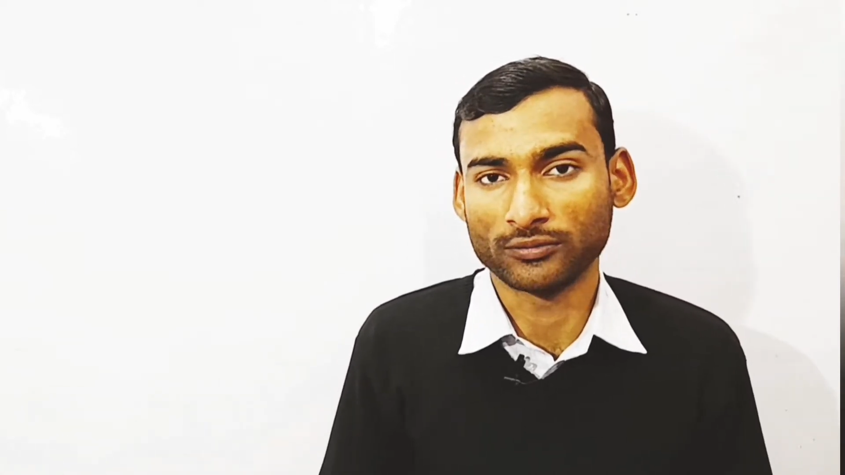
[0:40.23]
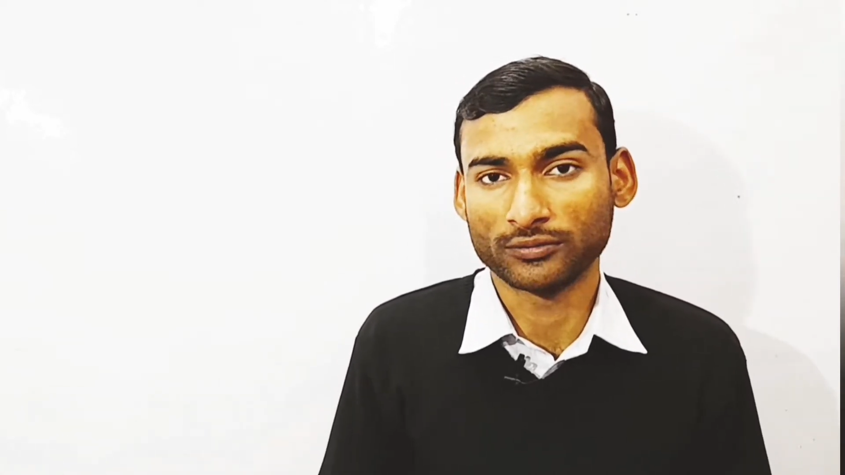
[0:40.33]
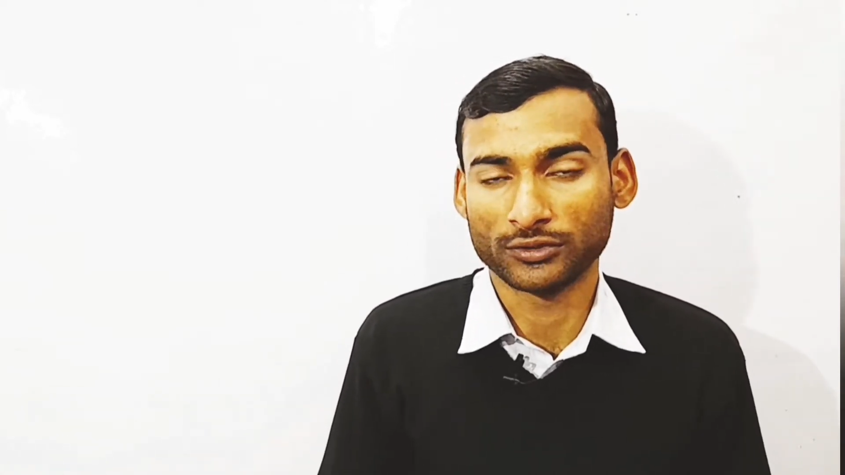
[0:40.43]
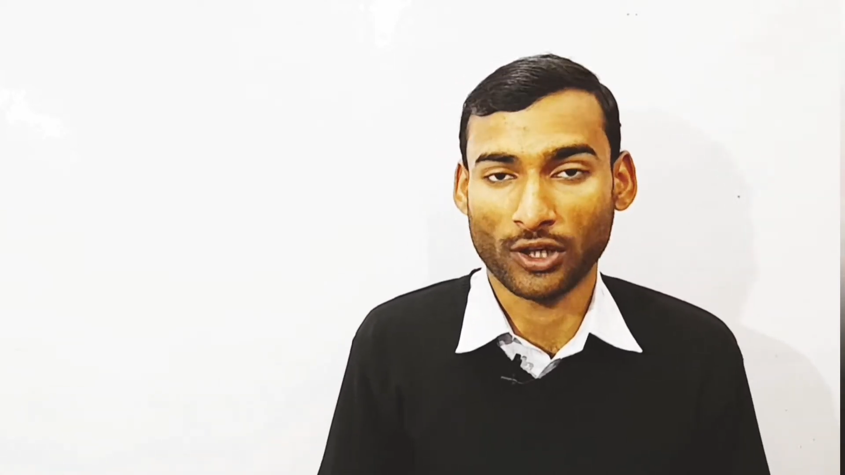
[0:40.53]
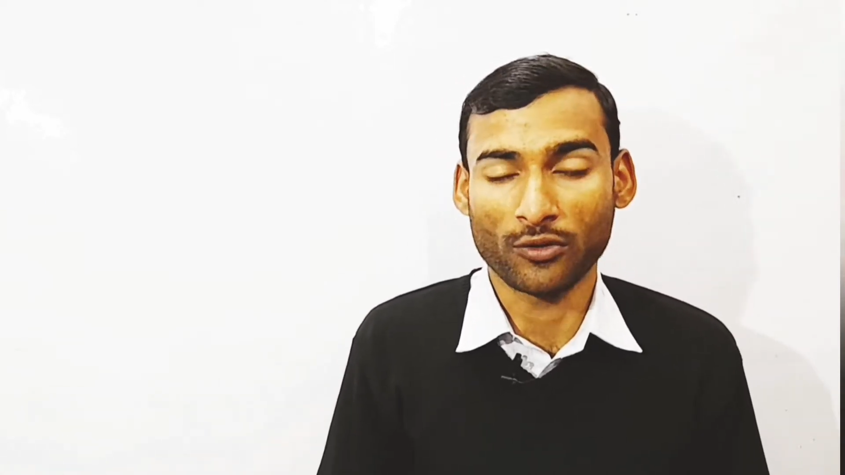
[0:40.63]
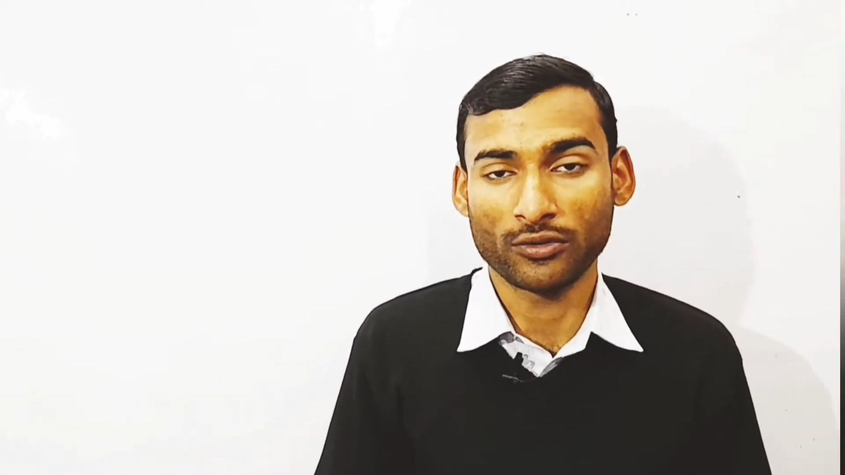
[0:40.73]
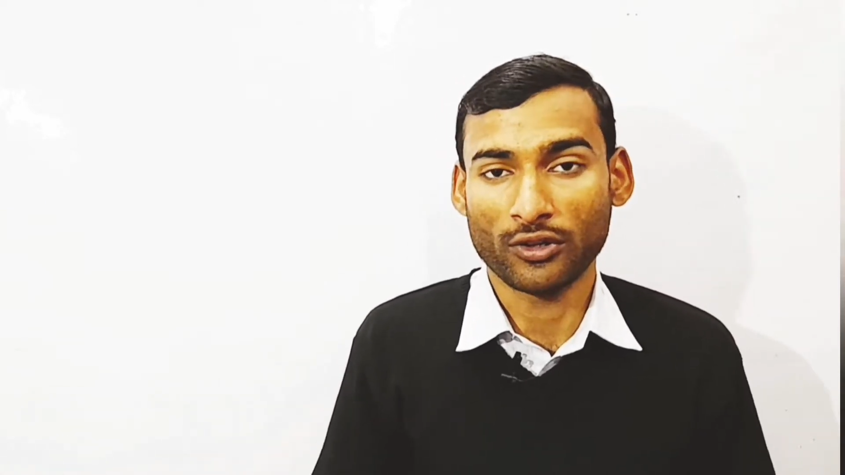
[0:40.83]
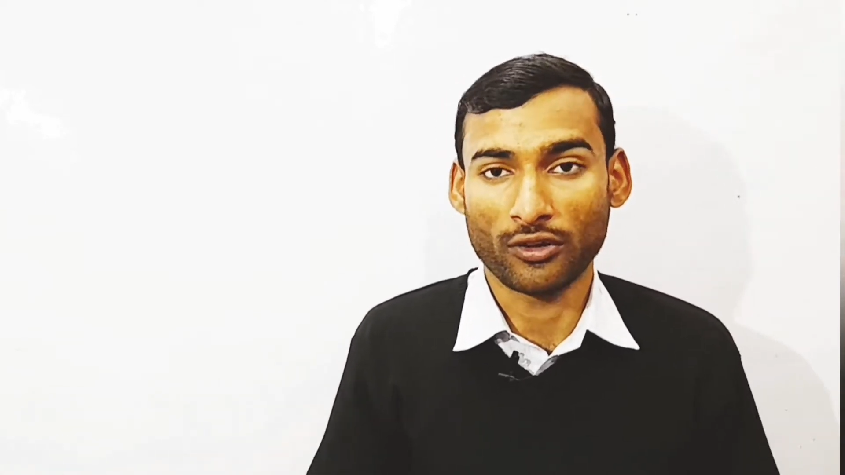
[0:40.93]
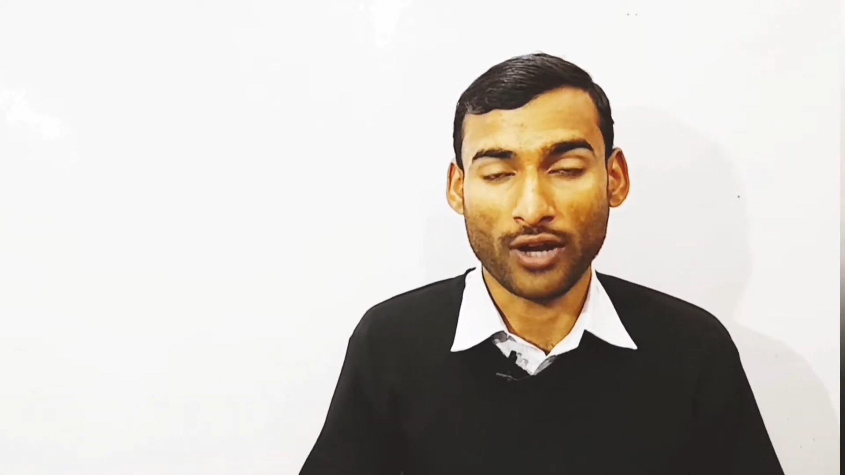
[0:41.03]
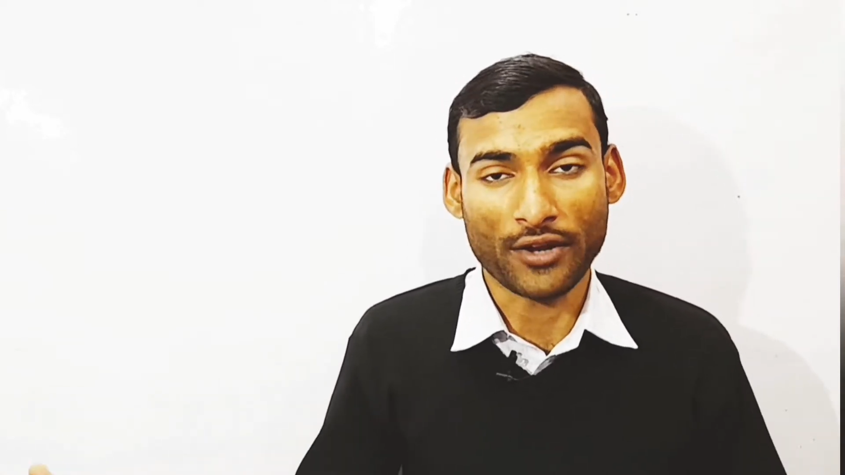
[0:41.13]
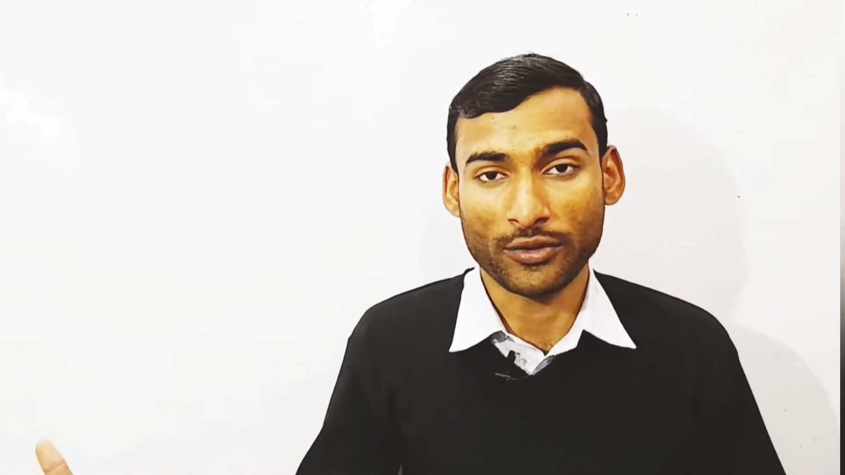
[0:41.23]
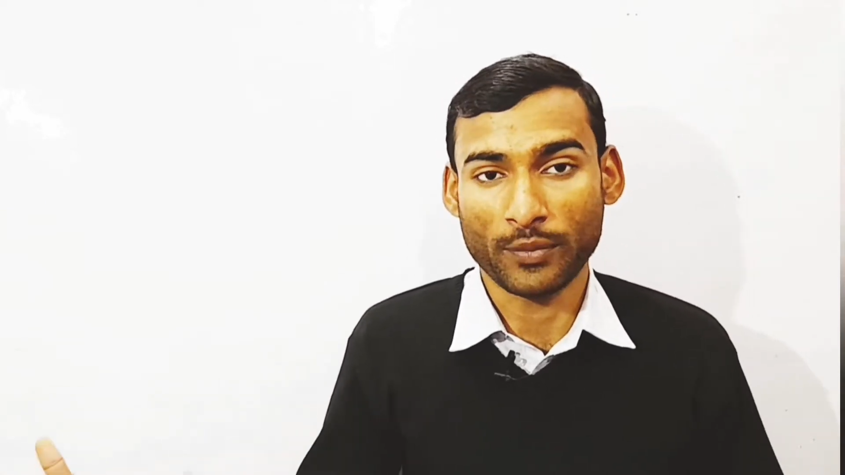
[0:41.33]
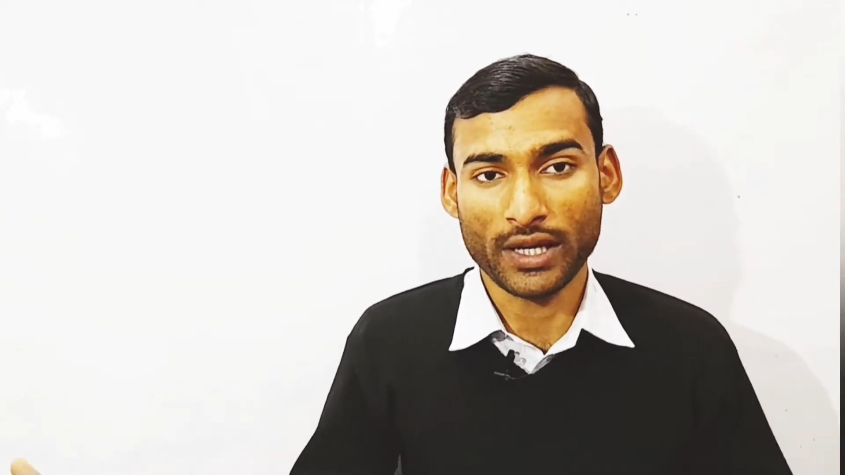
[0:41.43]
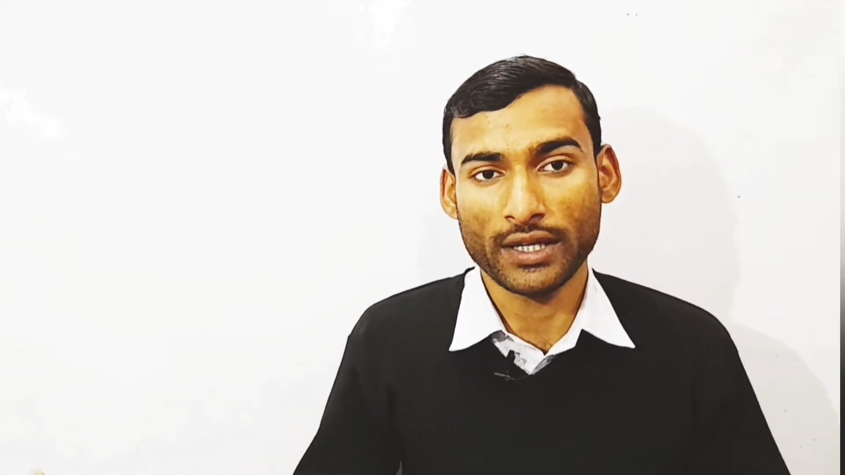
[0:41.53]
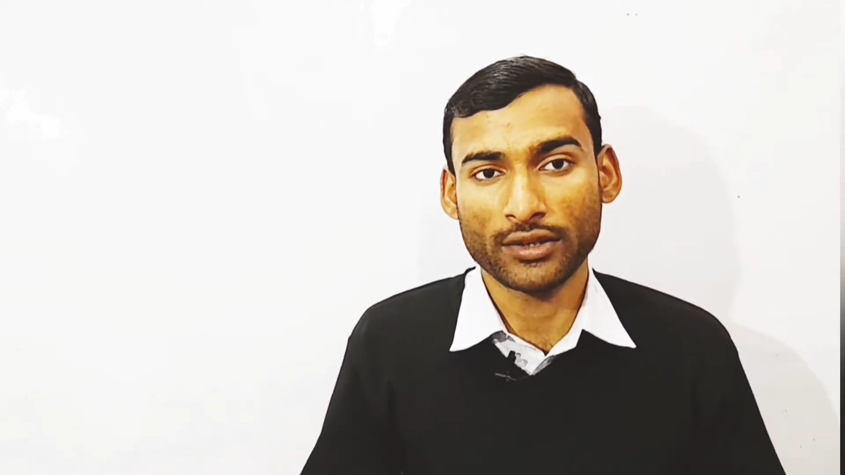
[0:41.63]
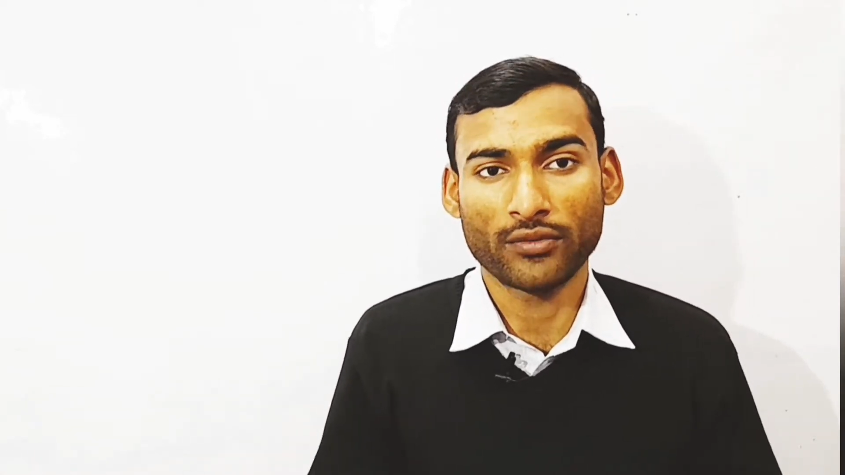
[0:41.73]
So let's begin the